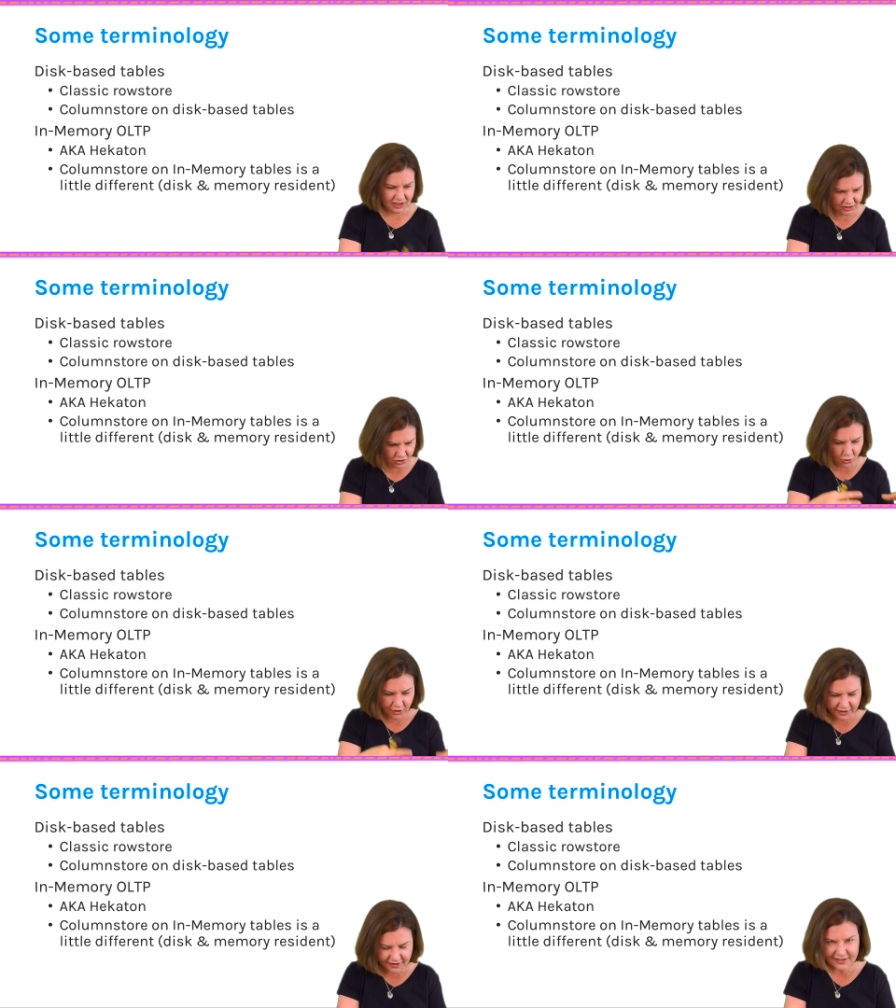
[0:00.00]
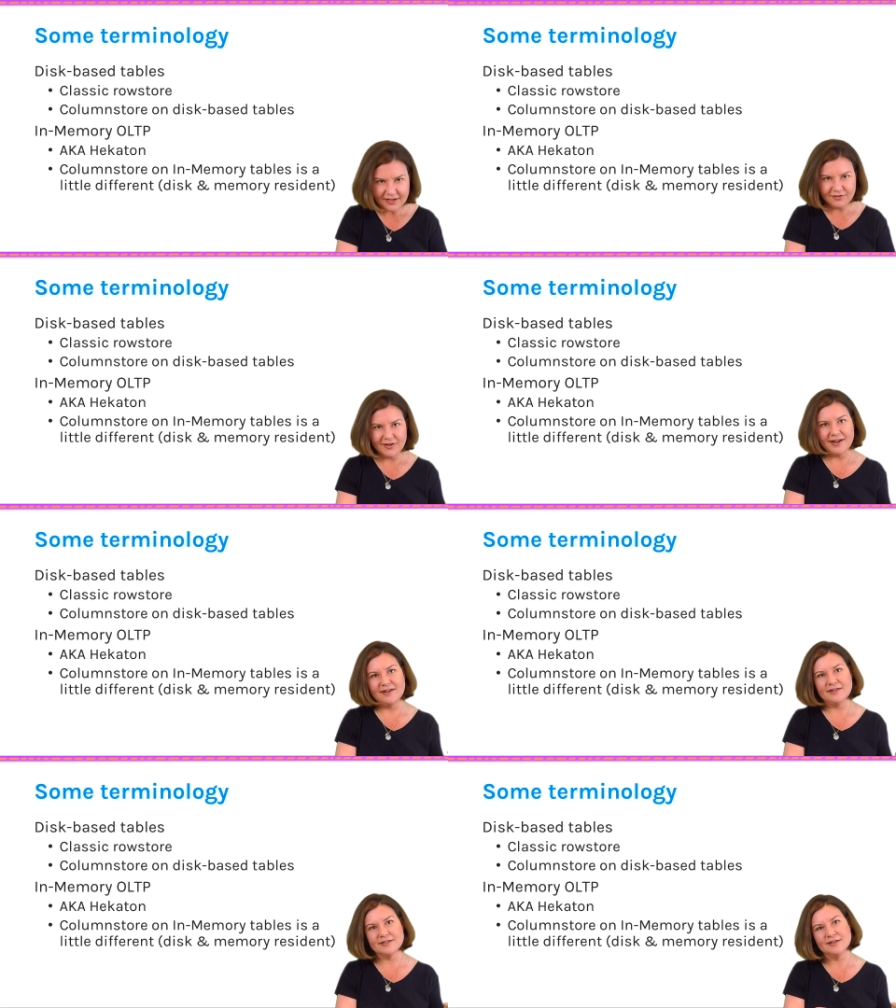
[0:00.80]
store it in the data
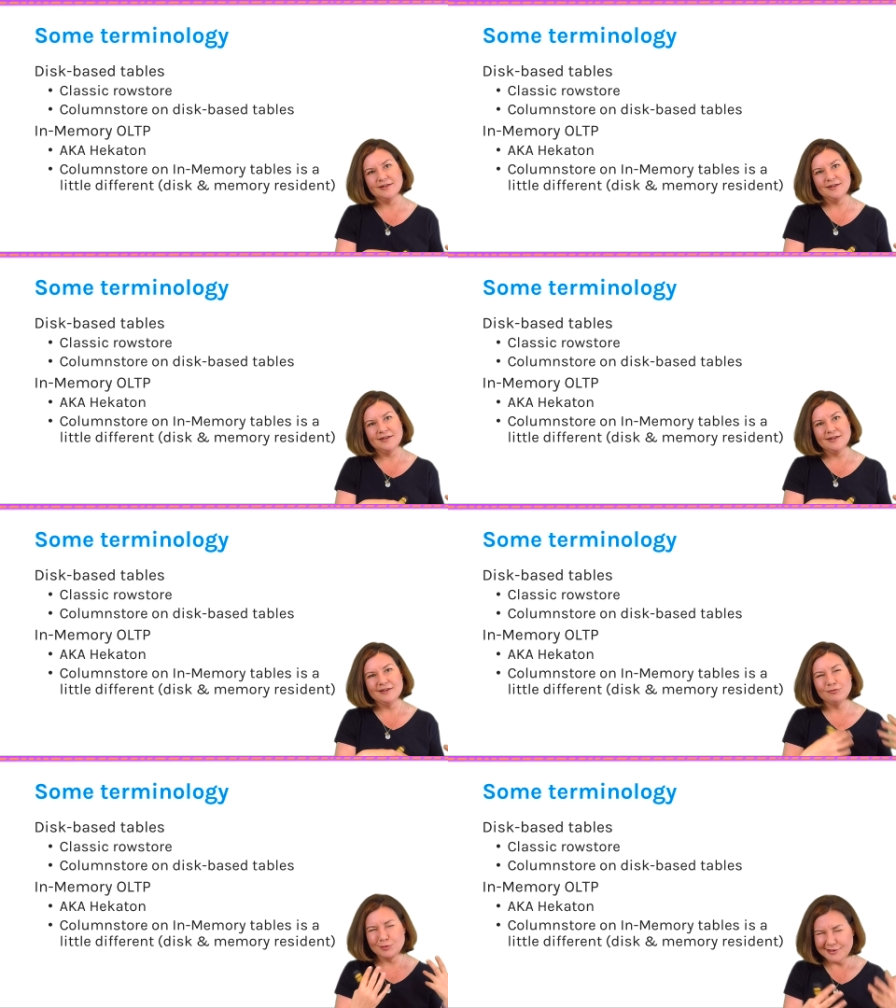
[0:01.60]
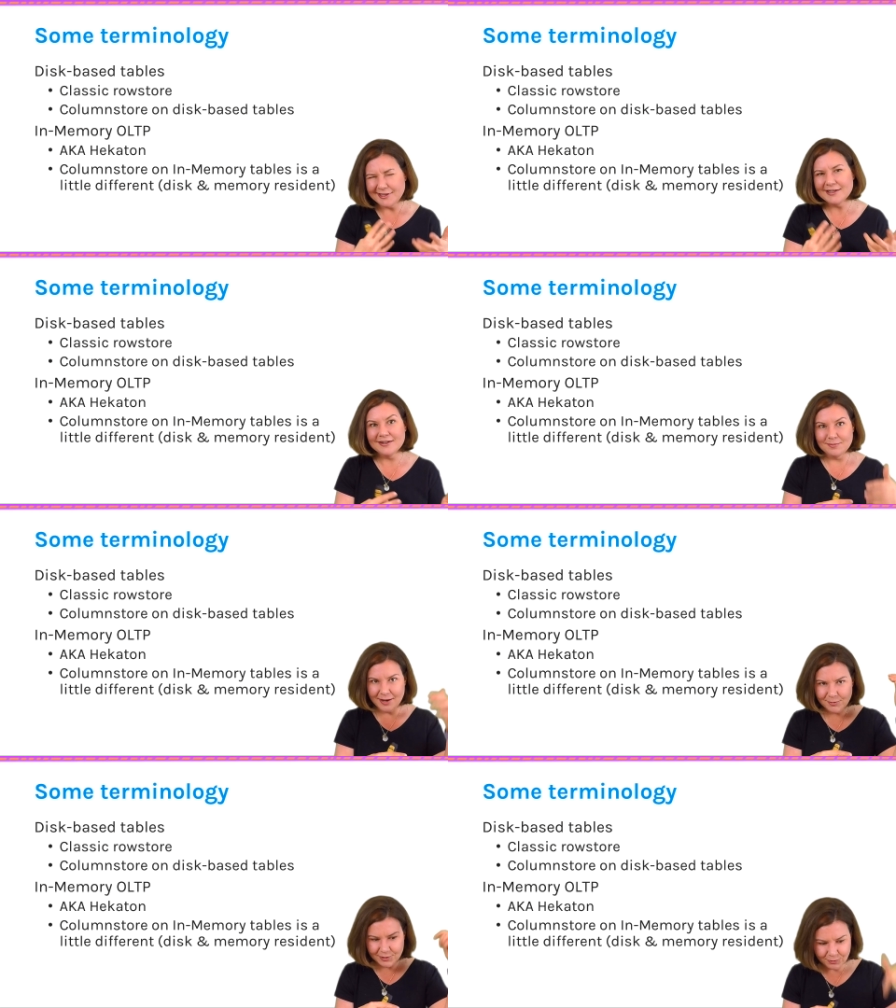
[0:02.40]
files, if we need it in
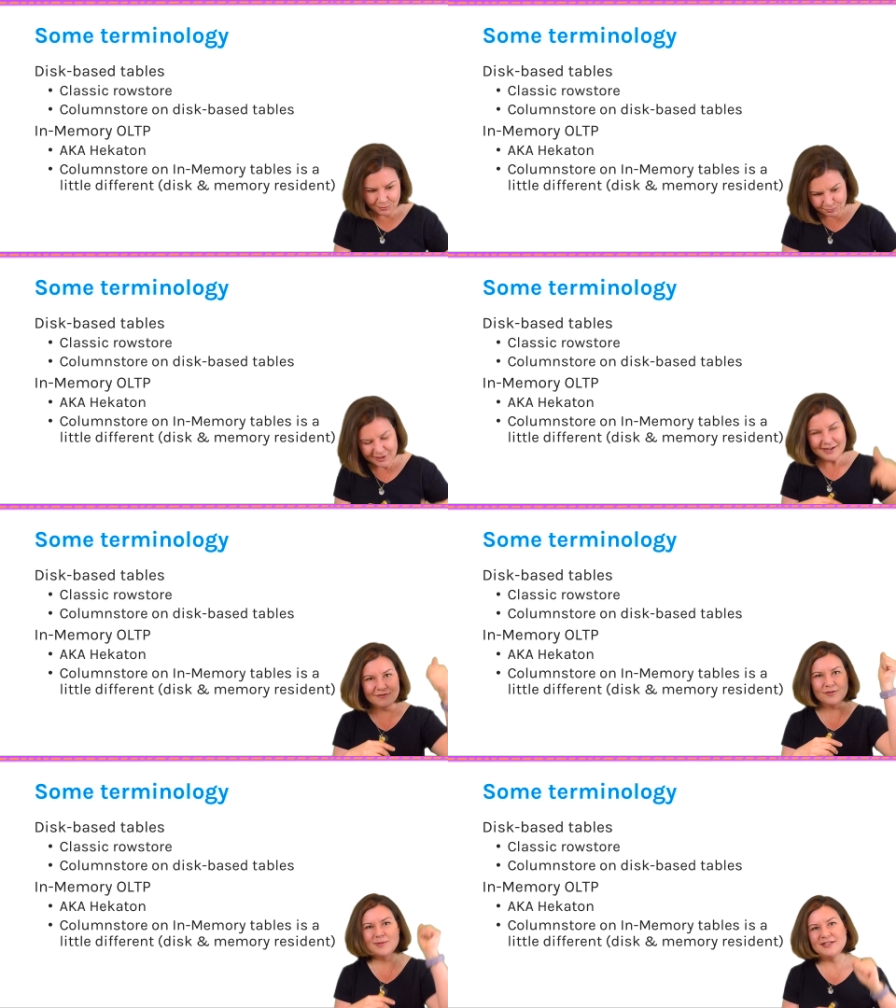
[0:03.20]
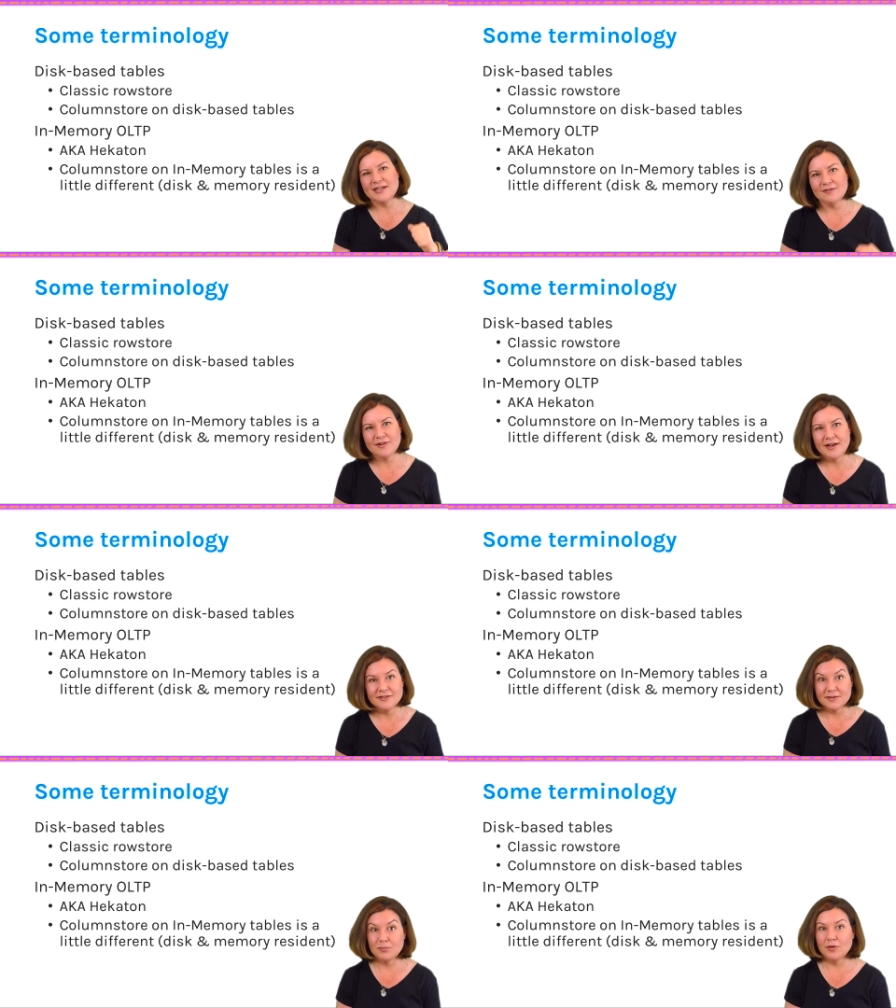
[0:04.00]
memory, we'll read it from the data
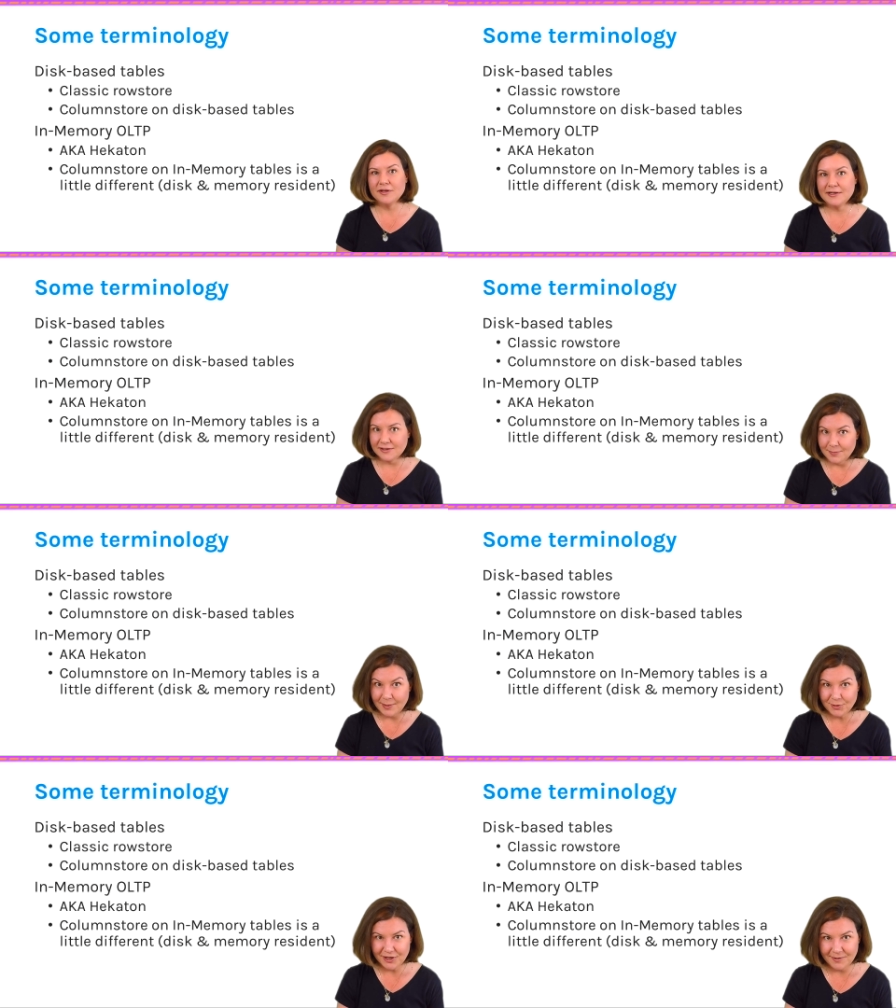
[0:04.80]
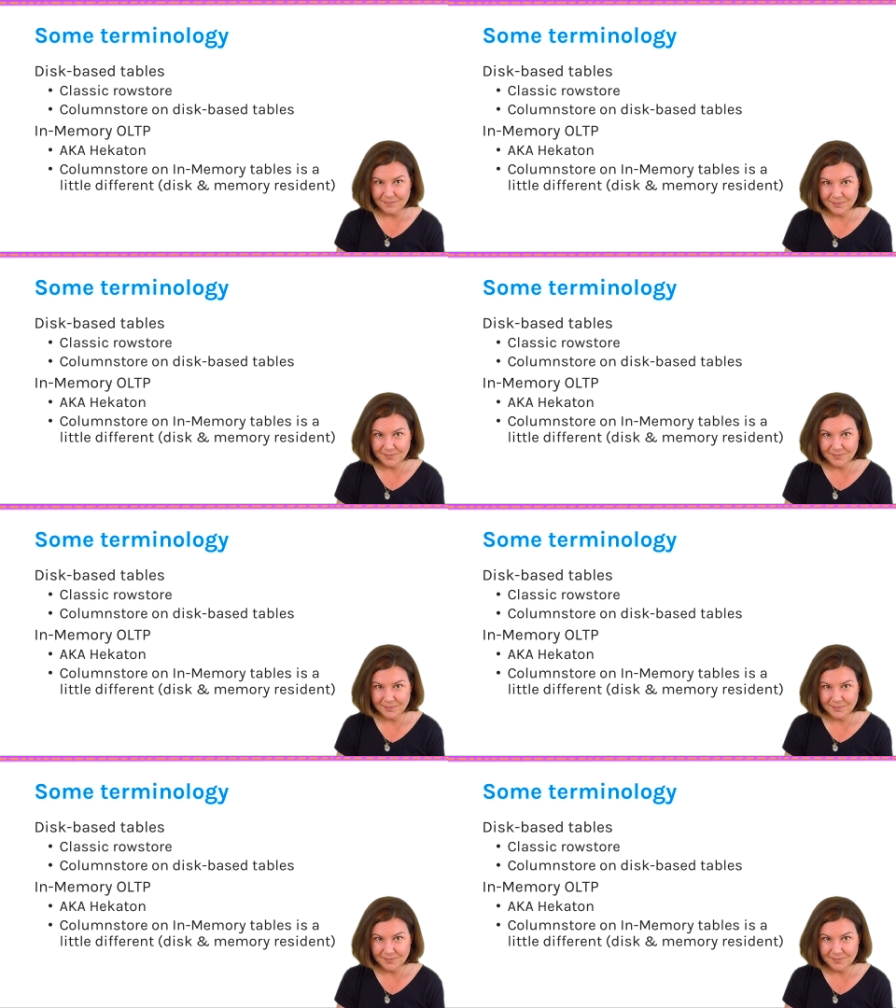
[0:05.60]
files and pull it into memory.